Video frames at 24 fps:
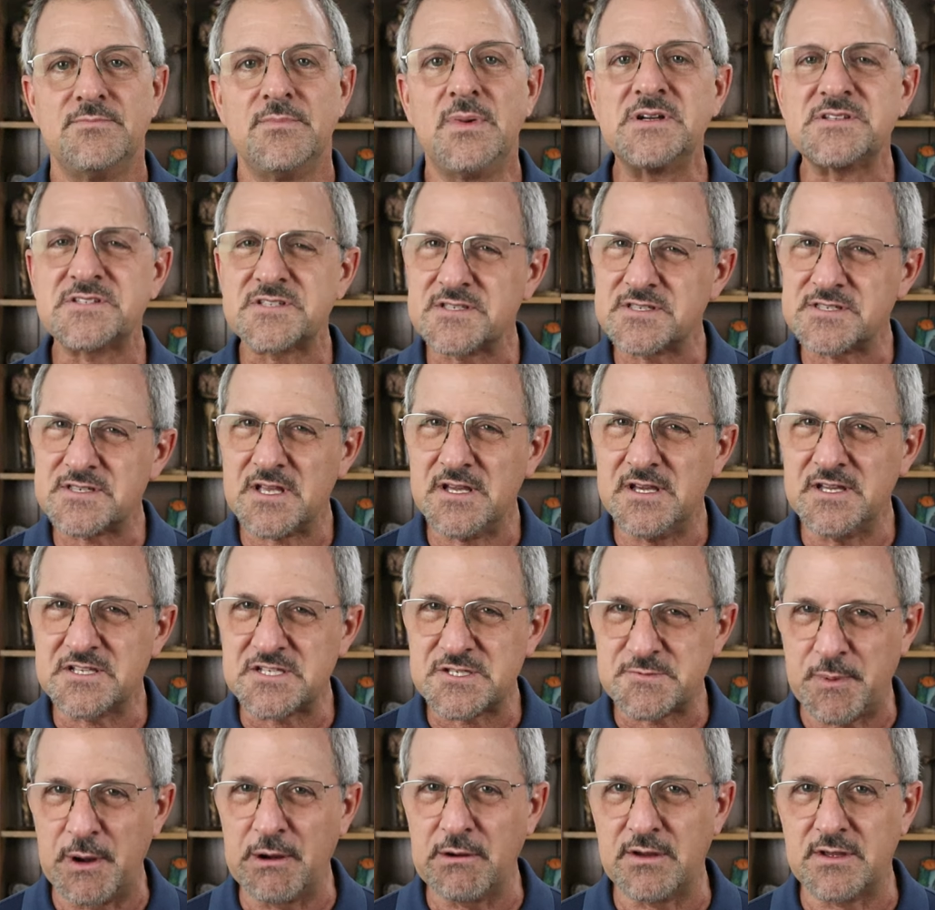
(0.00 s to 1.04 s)
Musk's
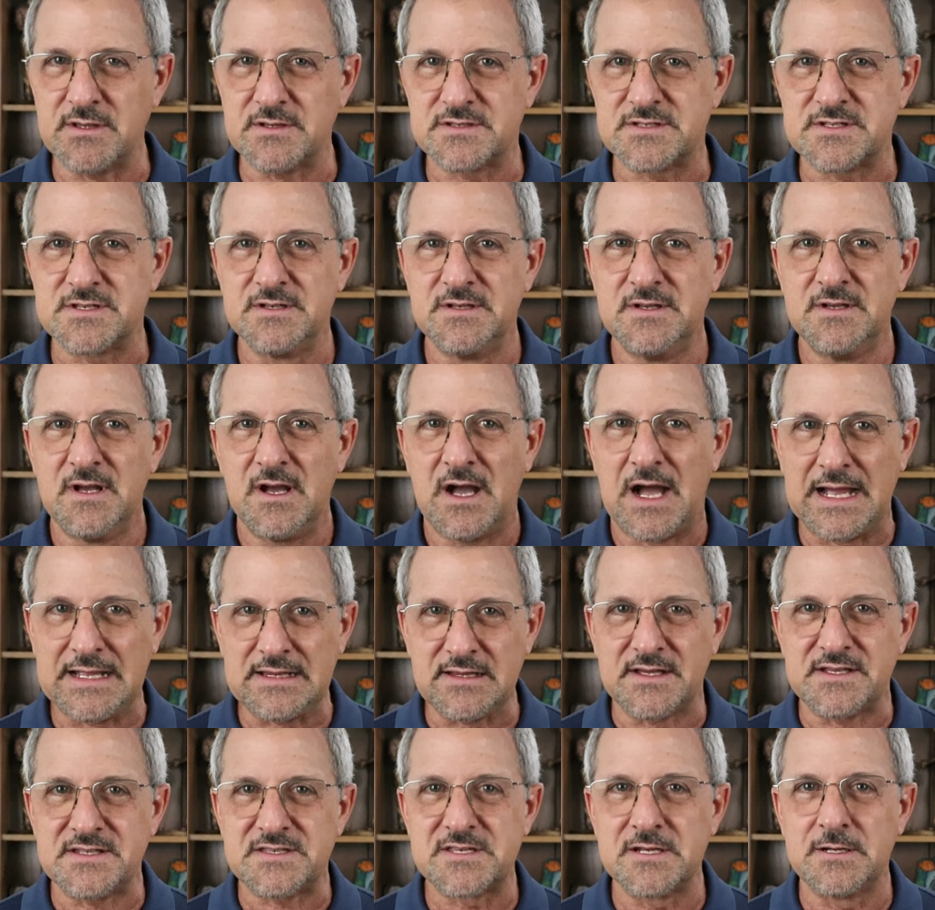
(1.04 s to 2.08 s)
experience
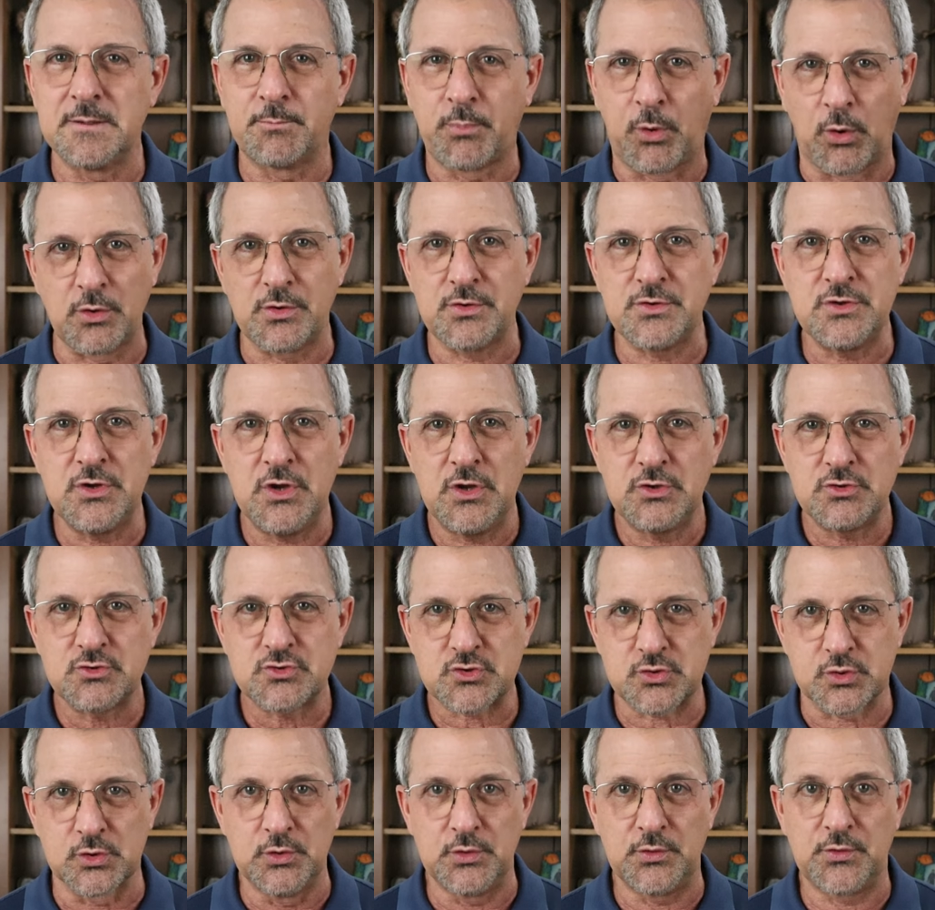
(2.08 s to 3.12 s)
highlights an important
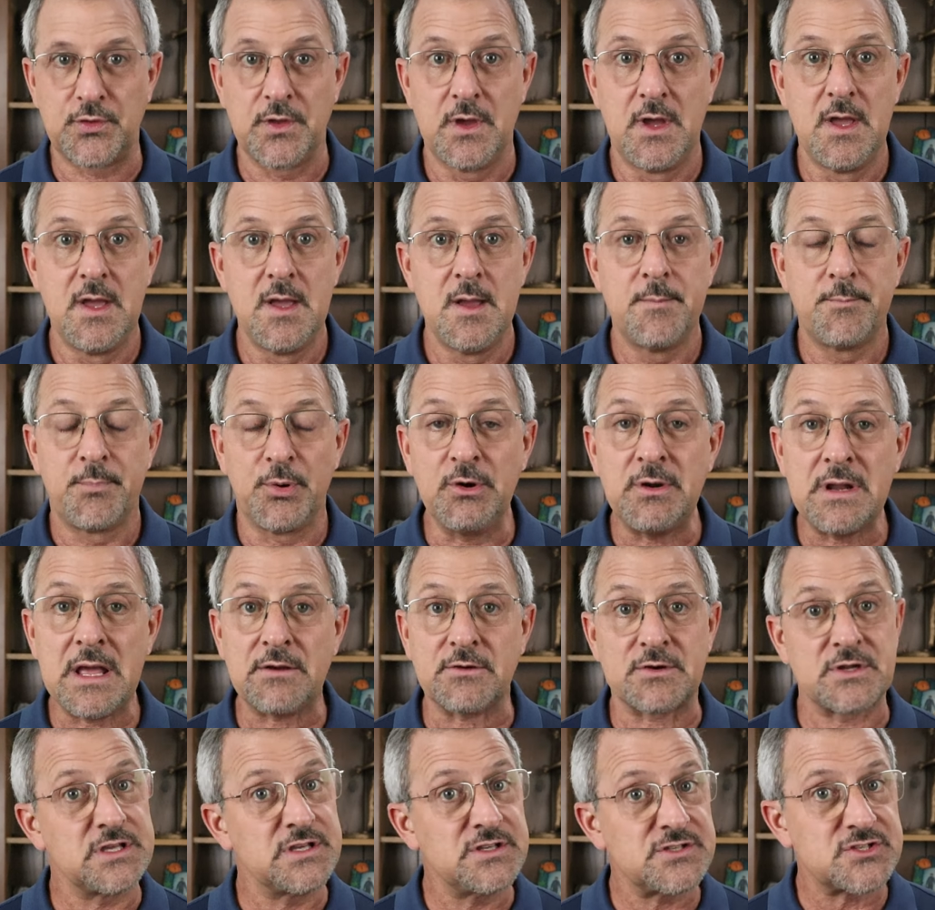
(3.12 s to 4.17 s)
truth.
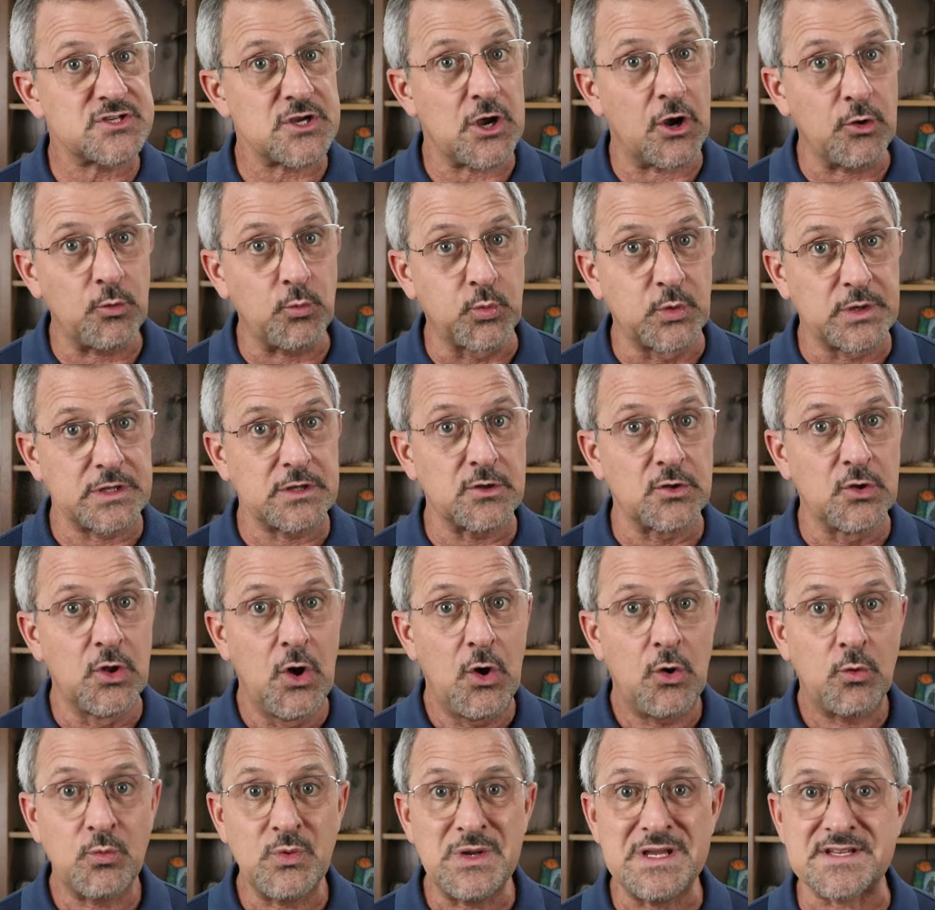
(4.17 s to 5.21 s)
Burnout is a real
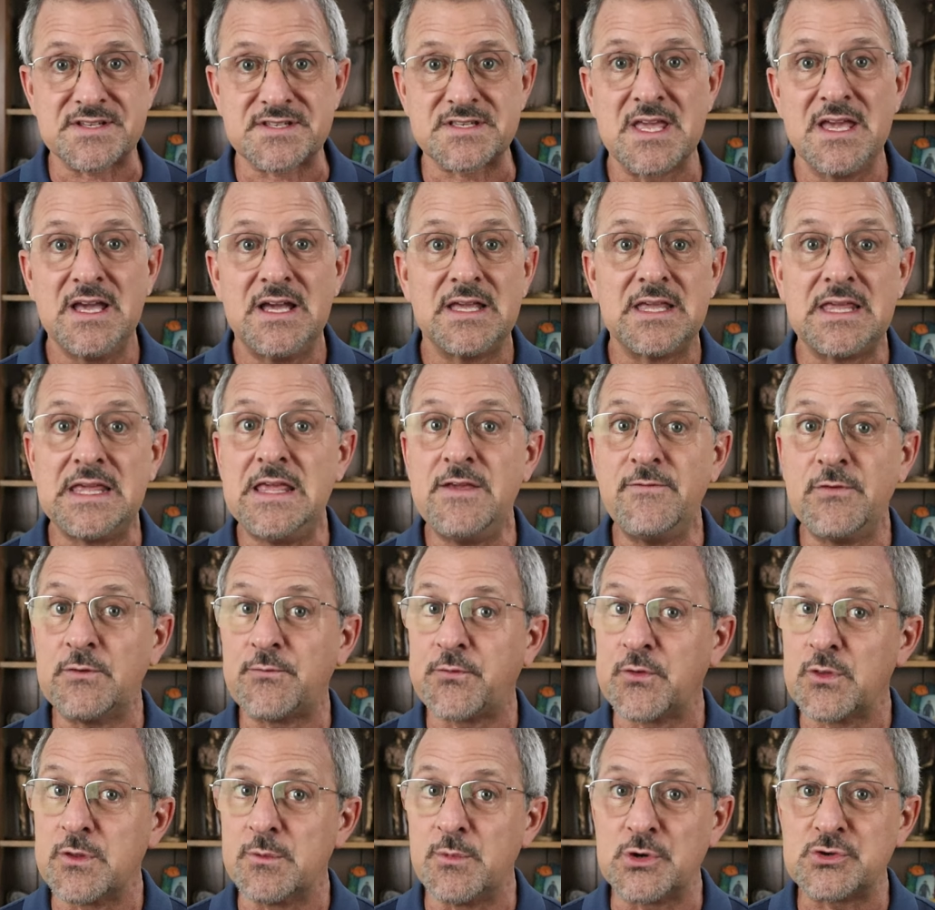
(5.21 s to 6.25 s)
risk, even
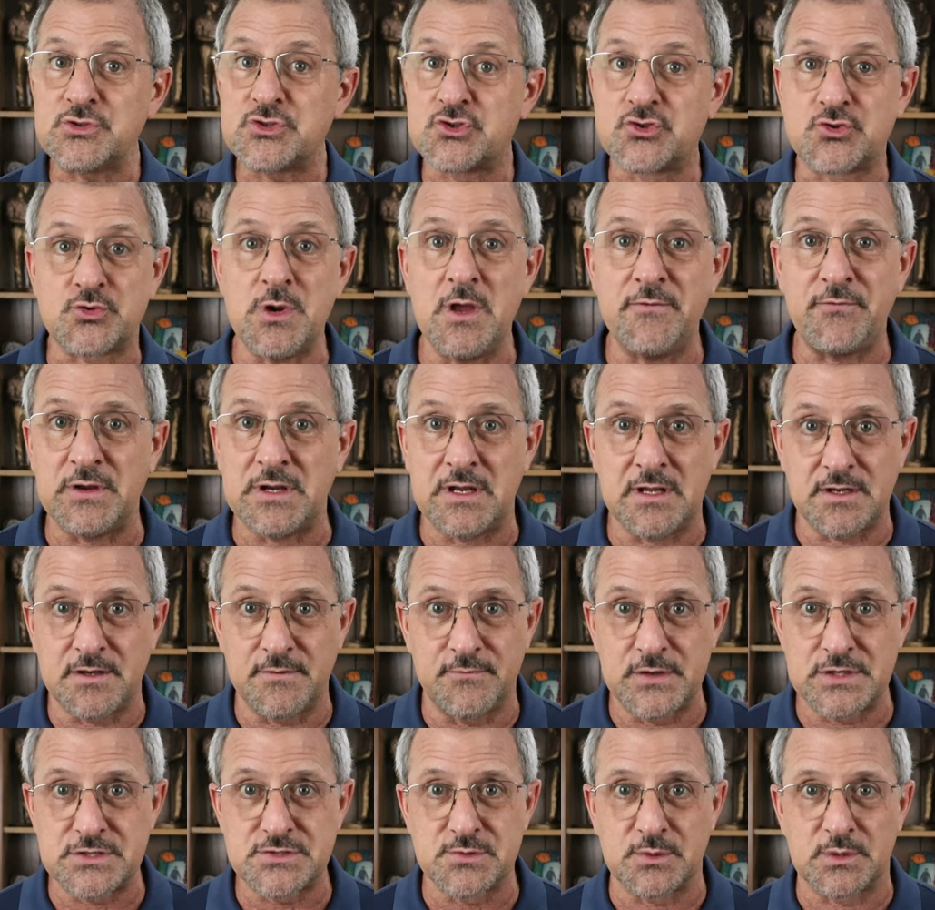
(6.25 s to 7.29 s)
for the most driven
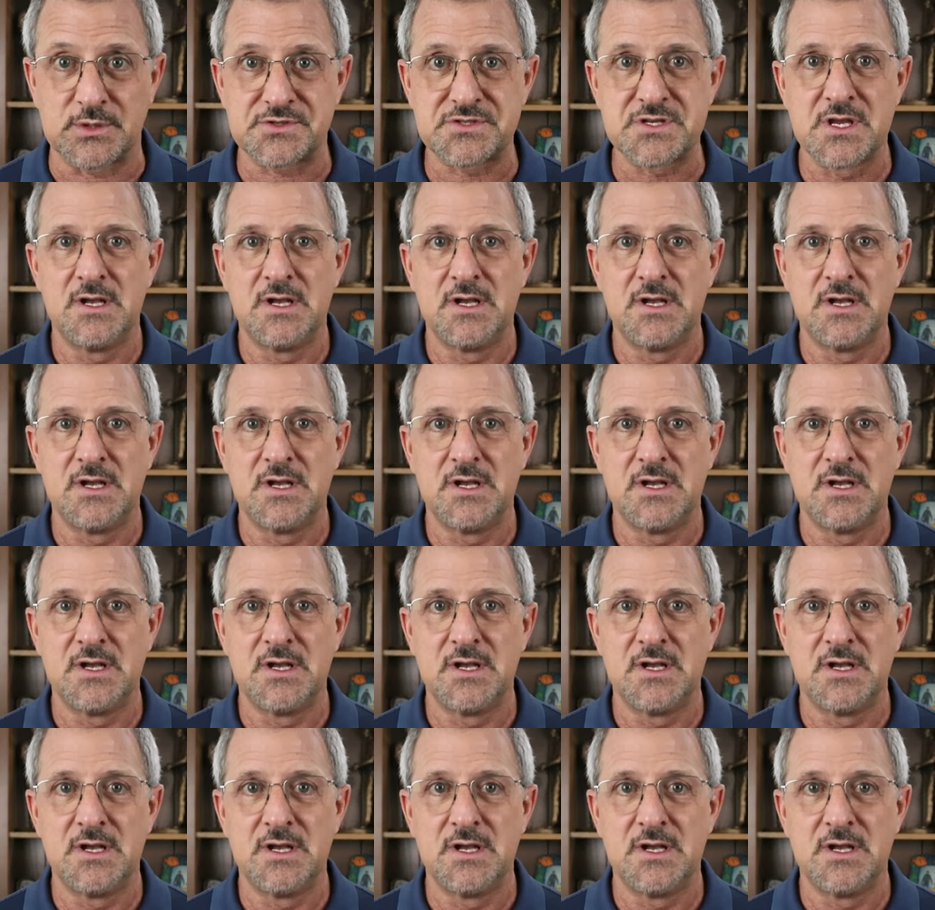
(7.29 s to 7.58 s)
individuals.